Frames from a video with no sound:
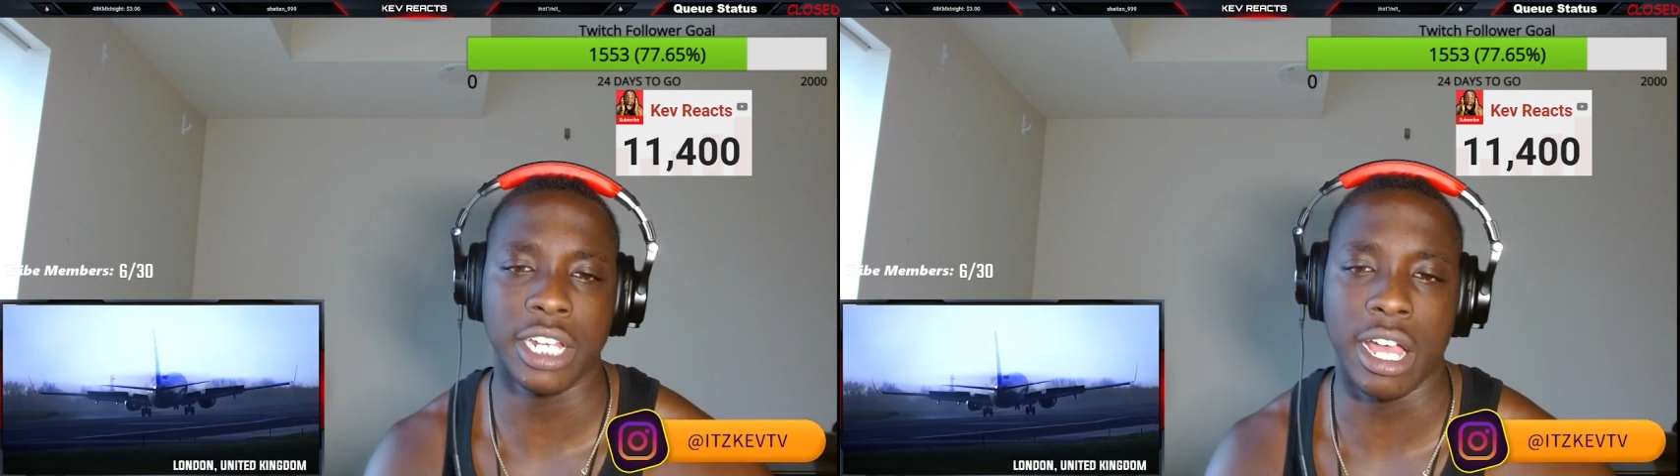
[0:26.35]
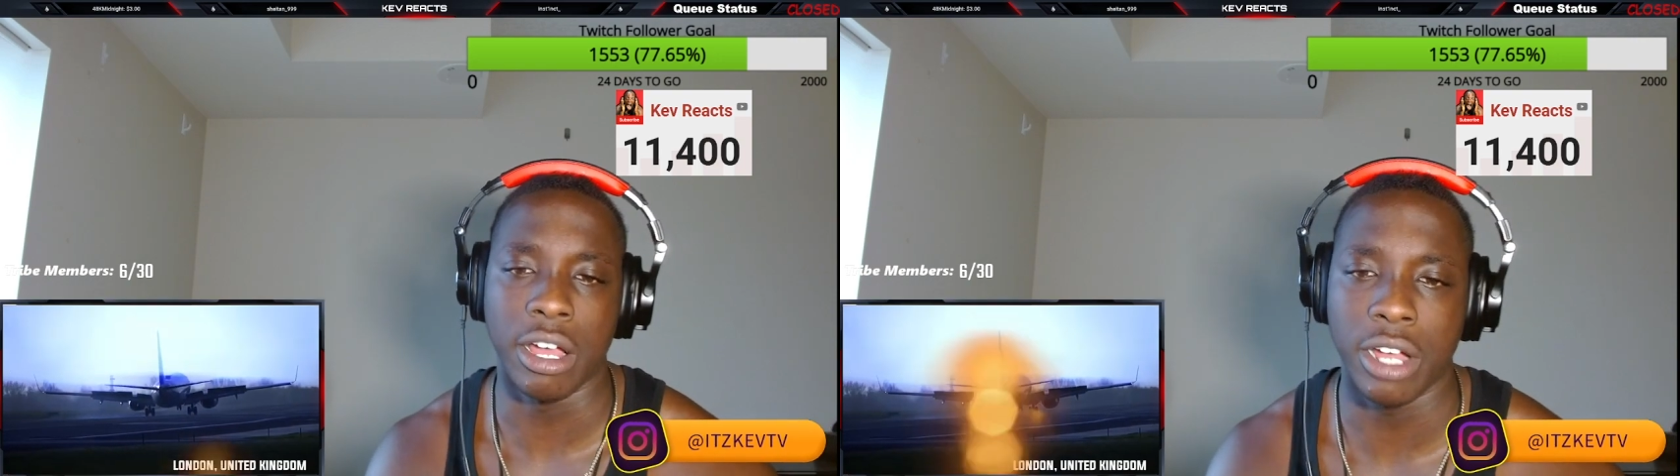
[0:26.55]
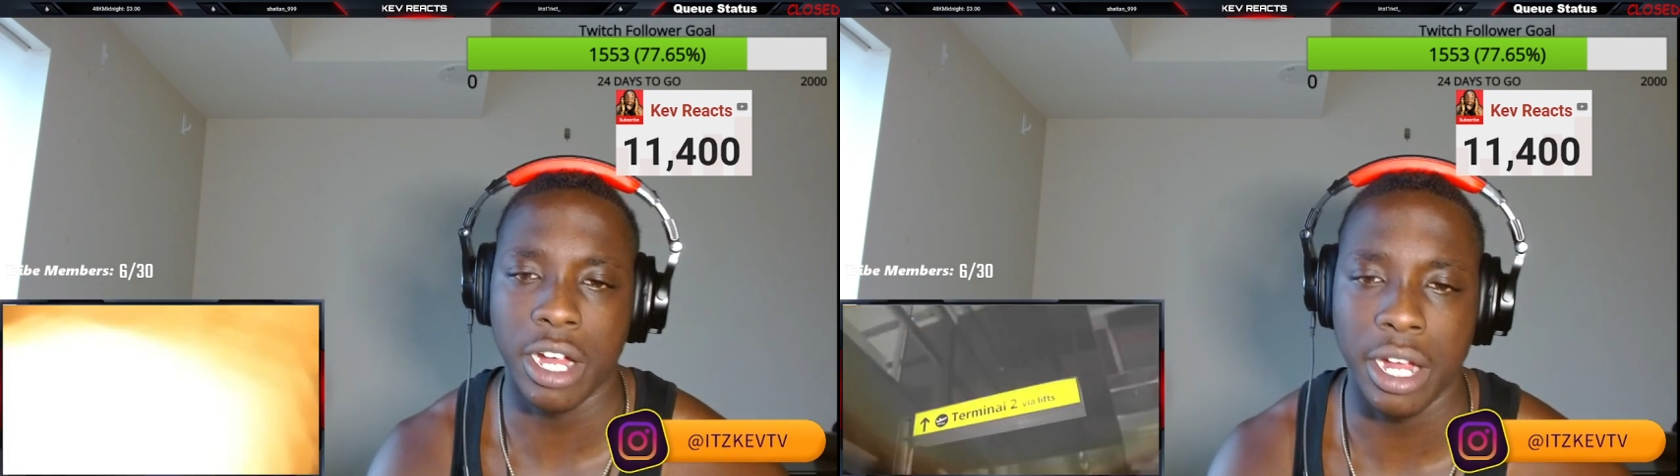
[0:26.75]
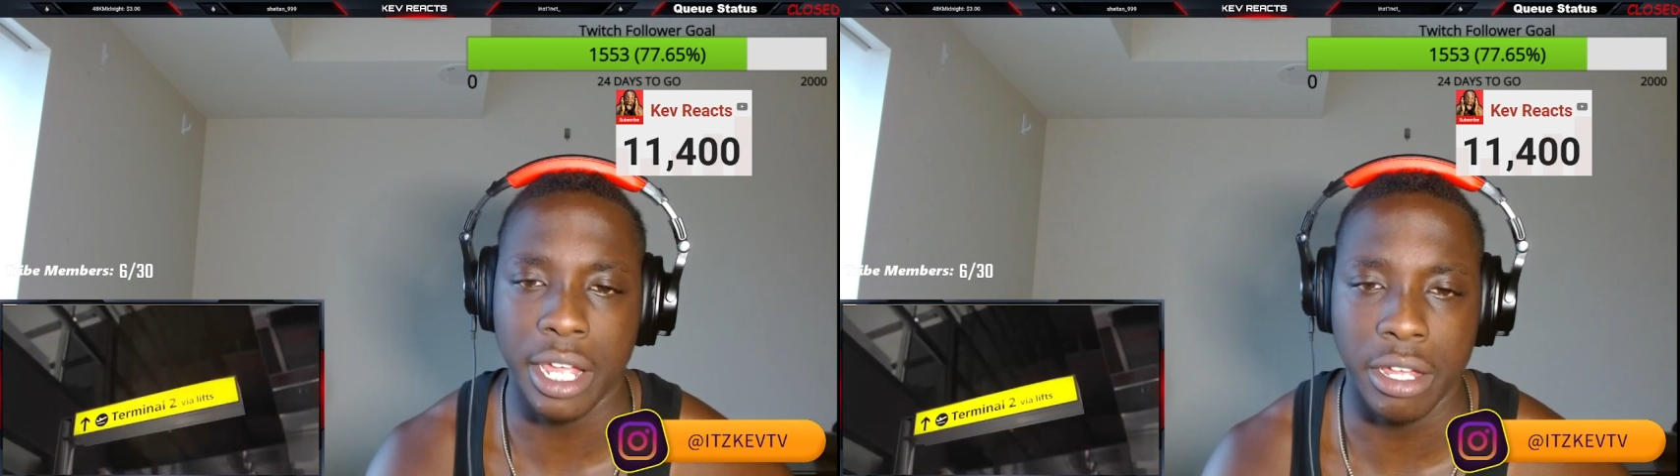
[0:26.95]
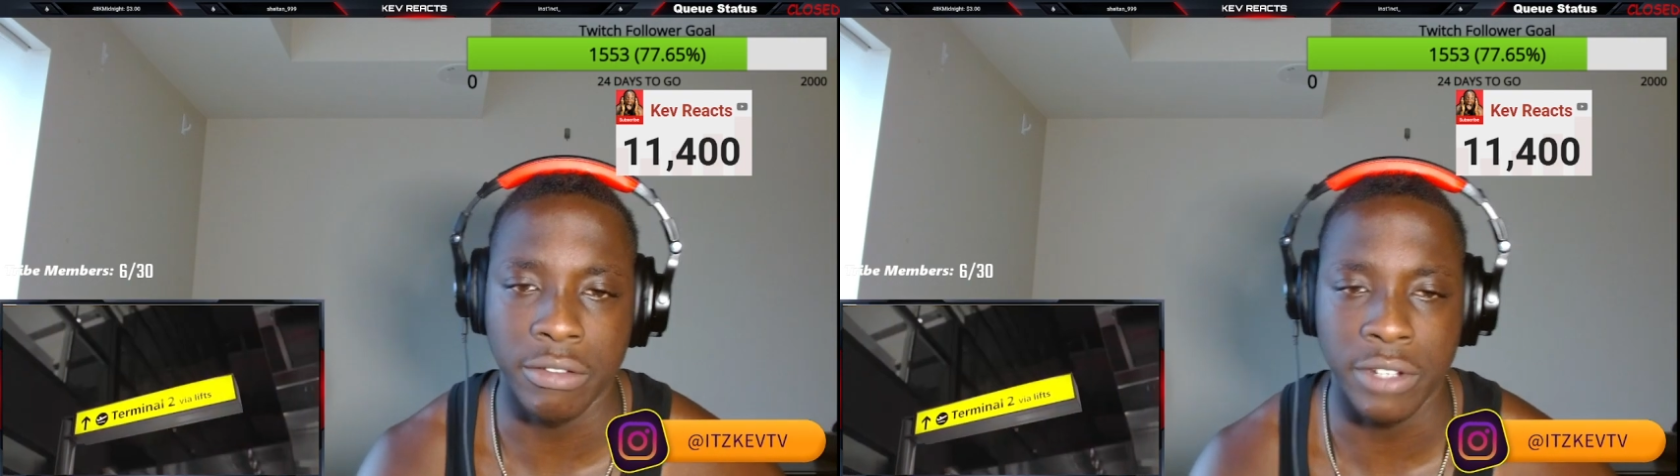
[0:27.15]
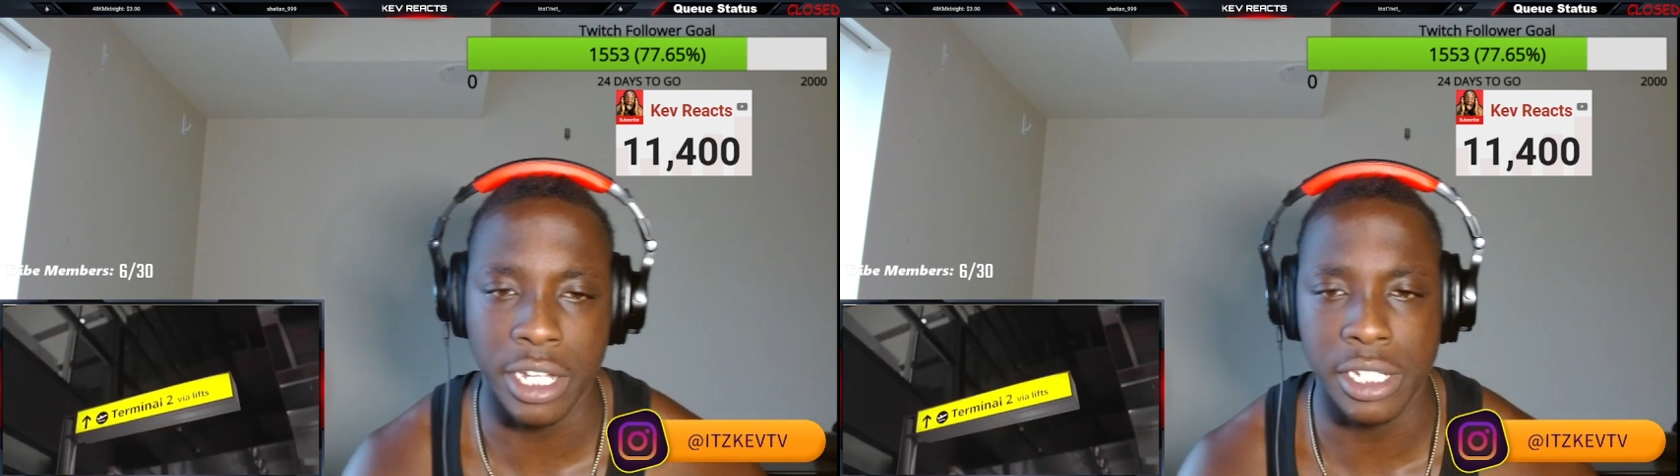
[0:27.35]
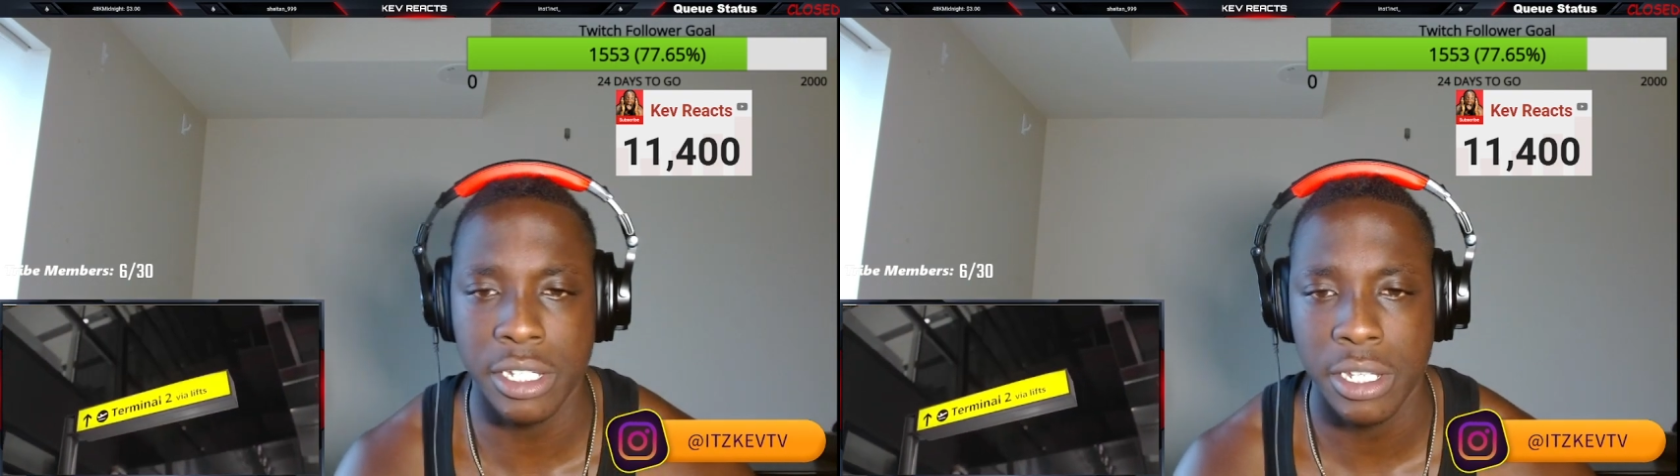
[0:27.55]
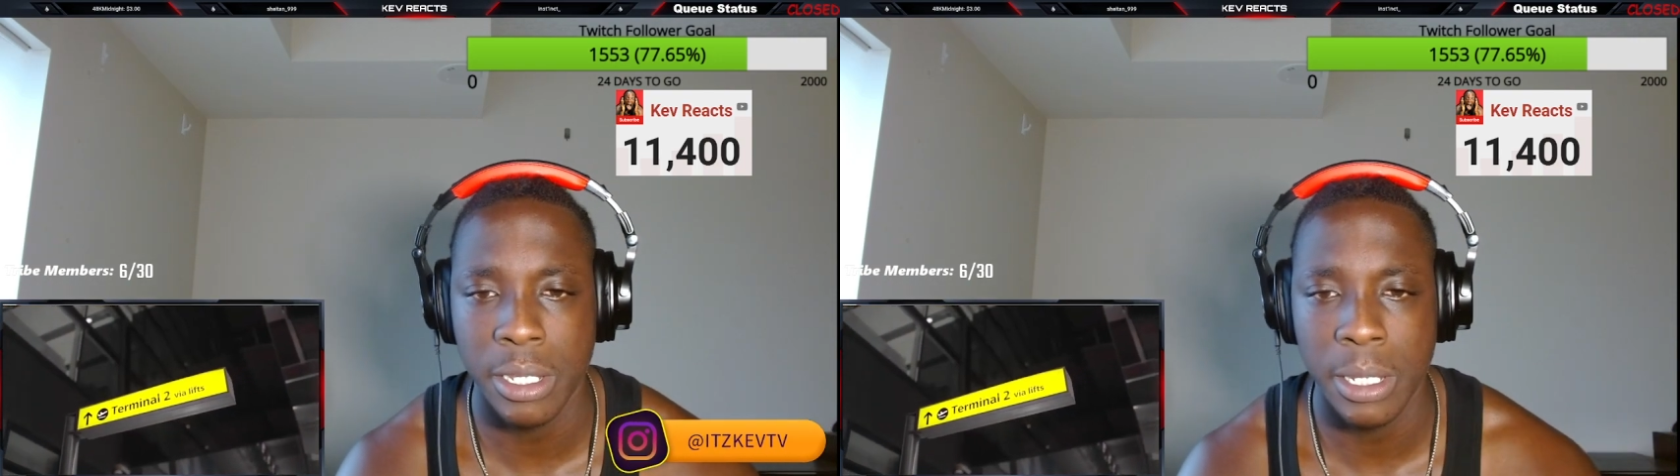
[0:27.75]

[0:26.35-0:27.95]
down. All right, Kev, nice.